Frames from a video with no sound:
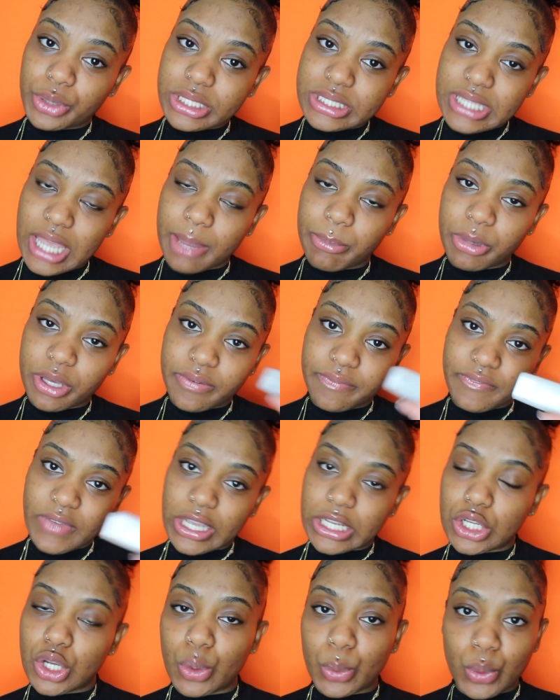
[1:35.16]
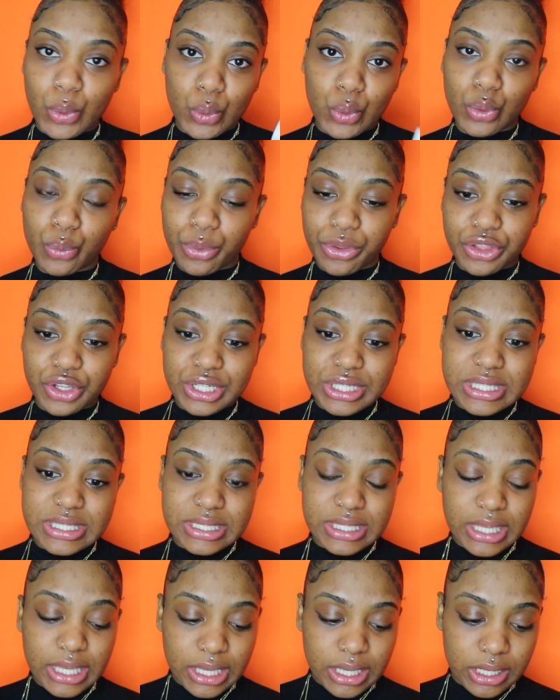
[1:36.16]
type of effect going on with your
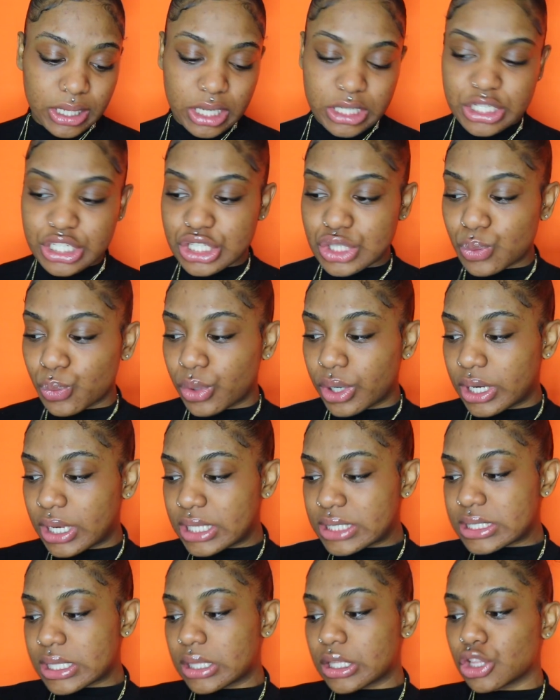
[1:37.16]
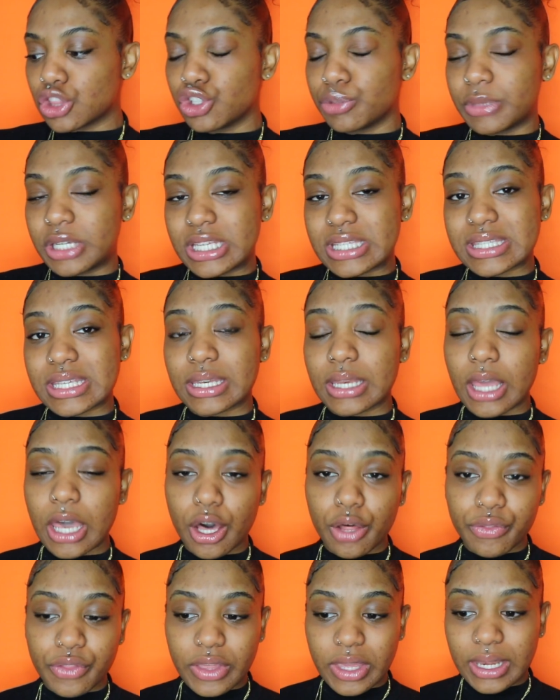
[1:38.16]
skin and just want it to look luminous and
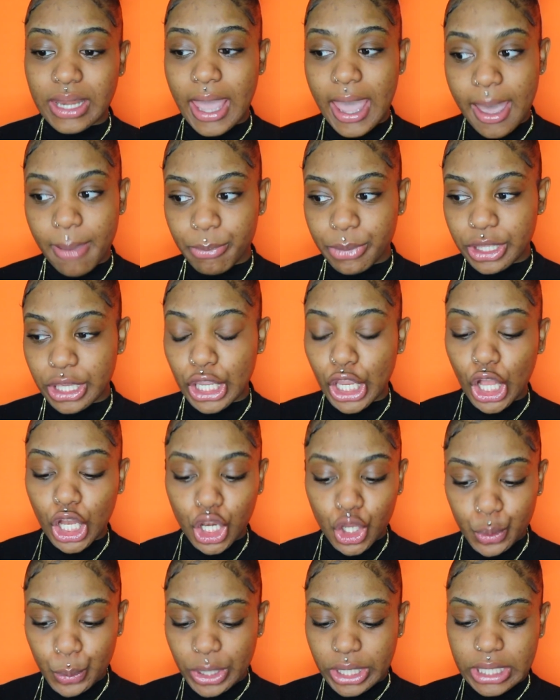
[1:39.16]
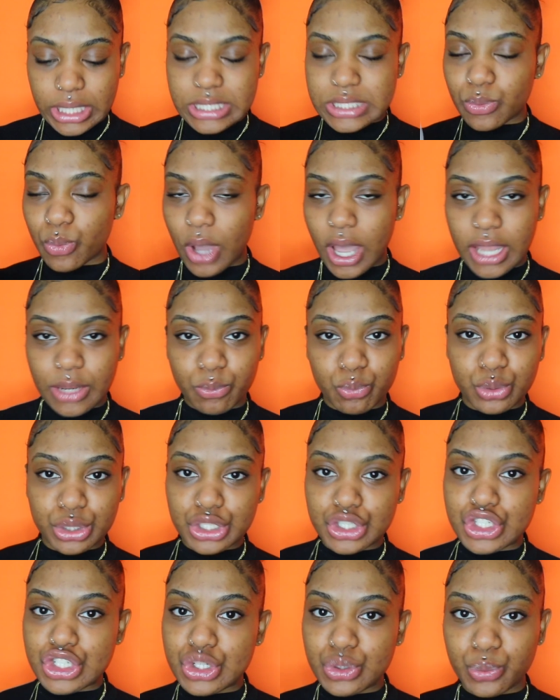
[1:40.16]
healthy and happy and glowy, because why
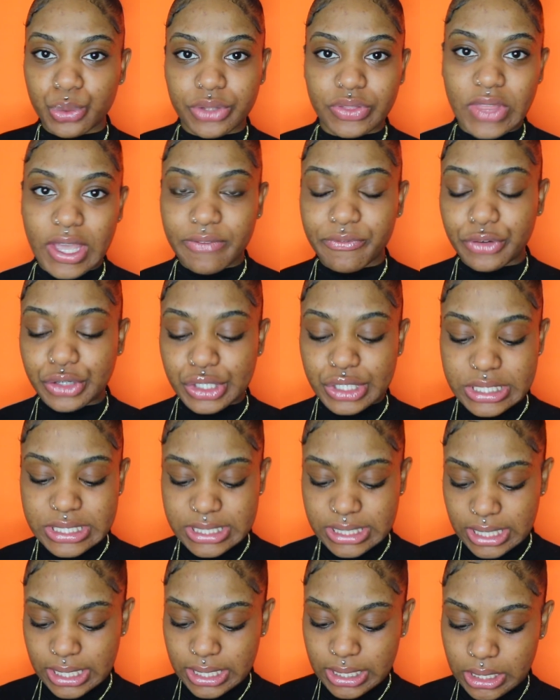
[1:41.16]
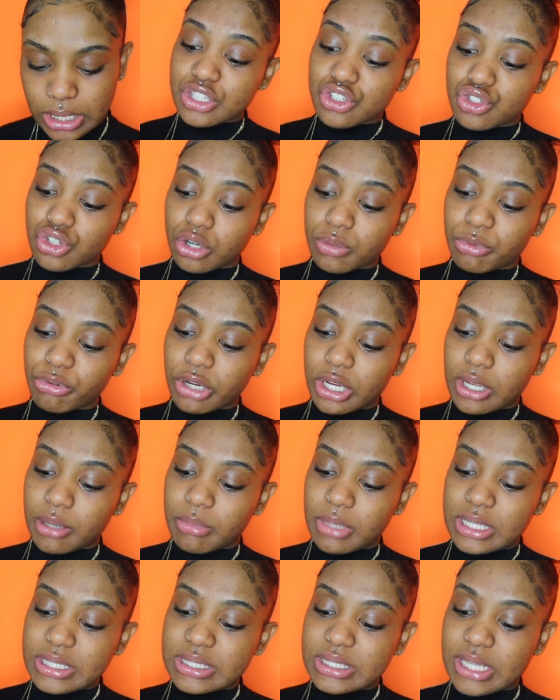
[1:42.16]
wouldn't you want that for your skin? Strobe
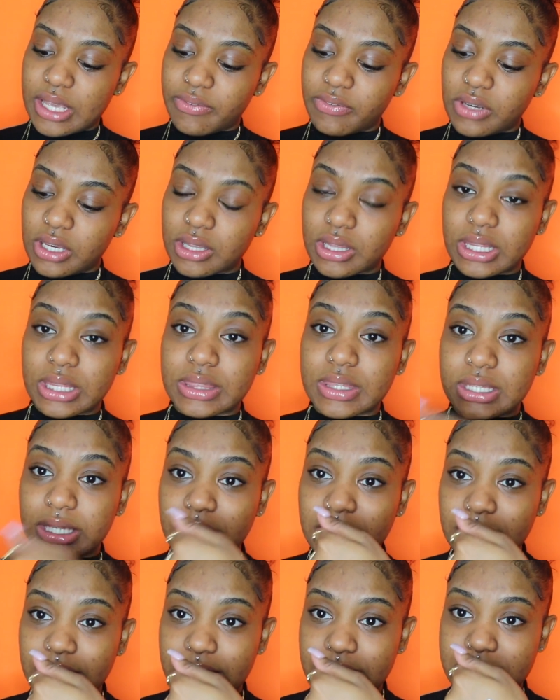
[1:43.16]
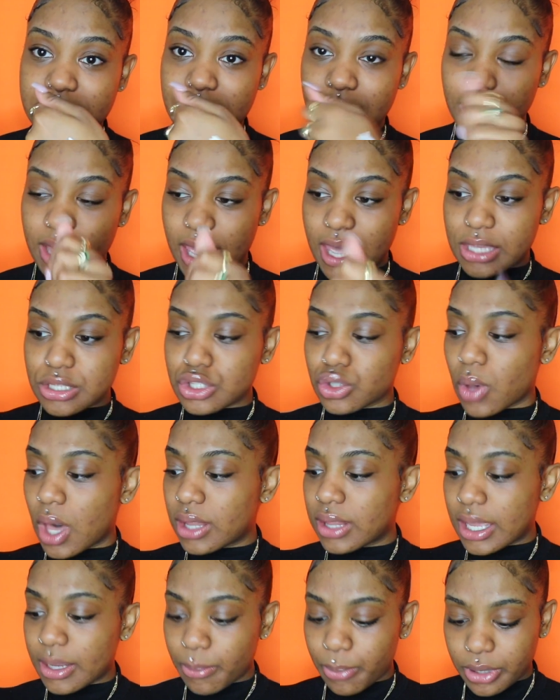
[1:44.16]
cream is definitely the key to that. So
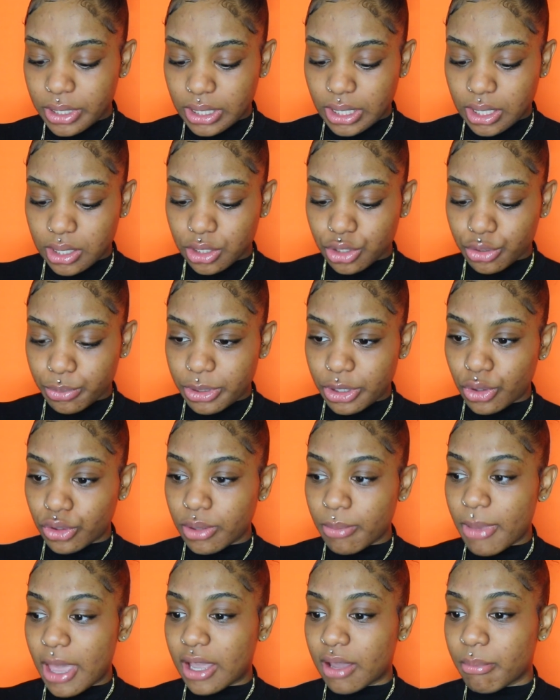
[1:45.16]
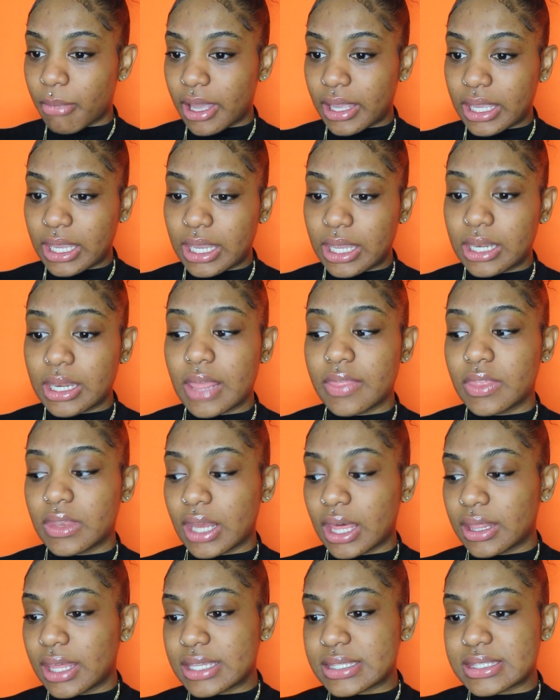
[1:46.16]
I like putting a little bit on the back of my hand, and then
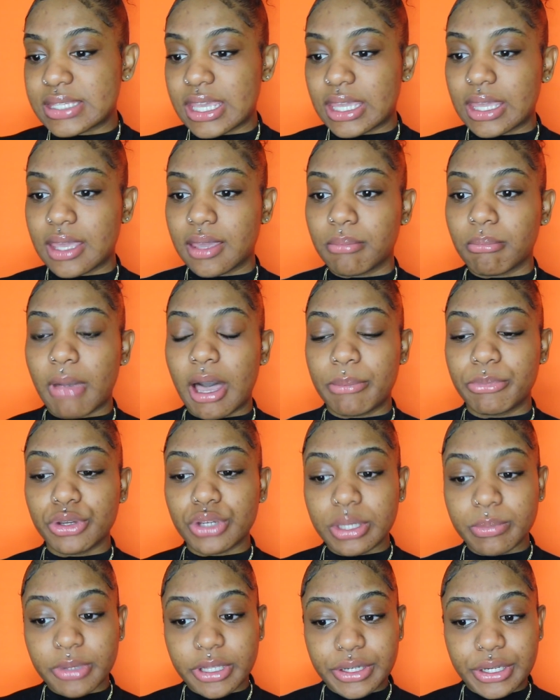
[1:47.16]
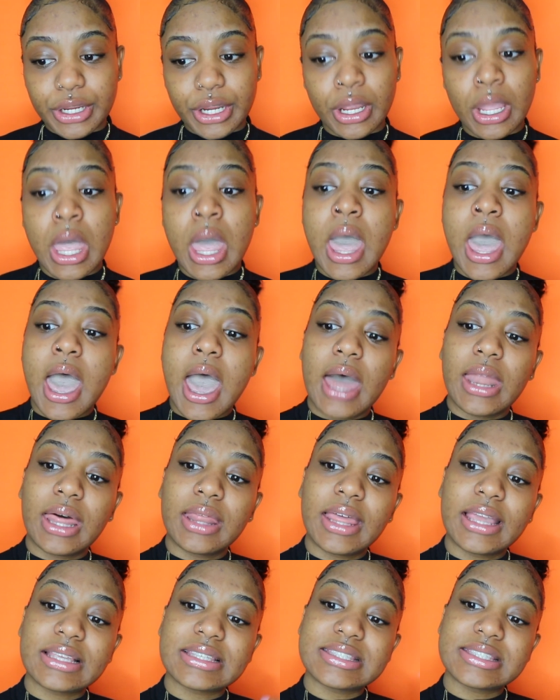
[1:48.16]
I like taking my beauty blender and I
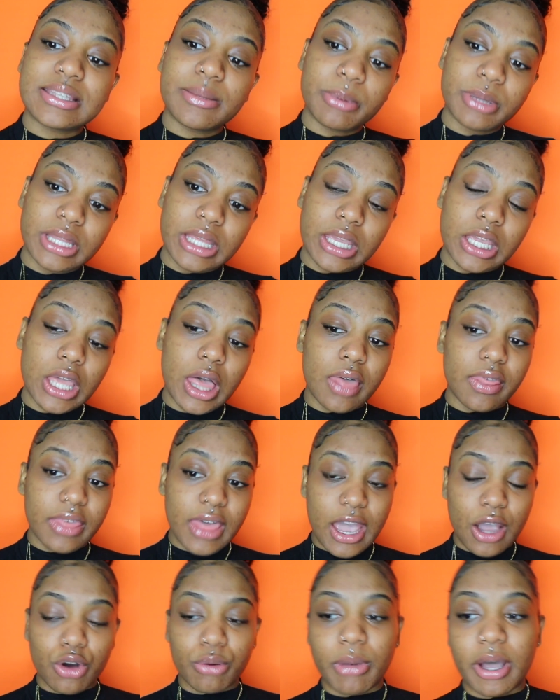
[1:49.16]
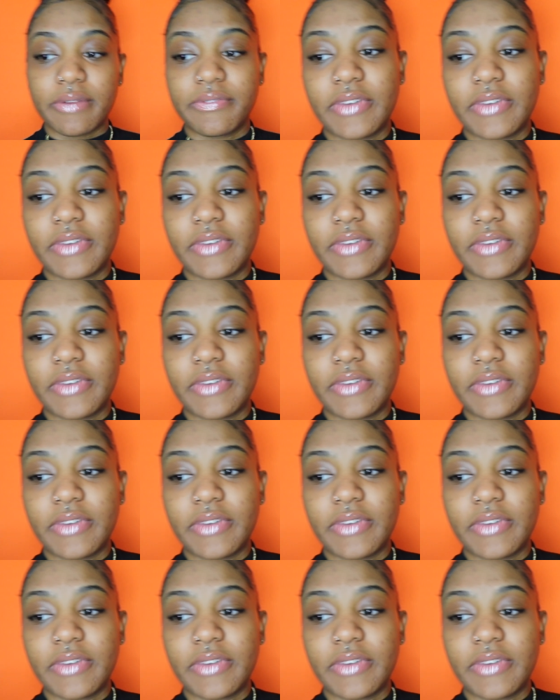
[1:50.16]
like stippling that on my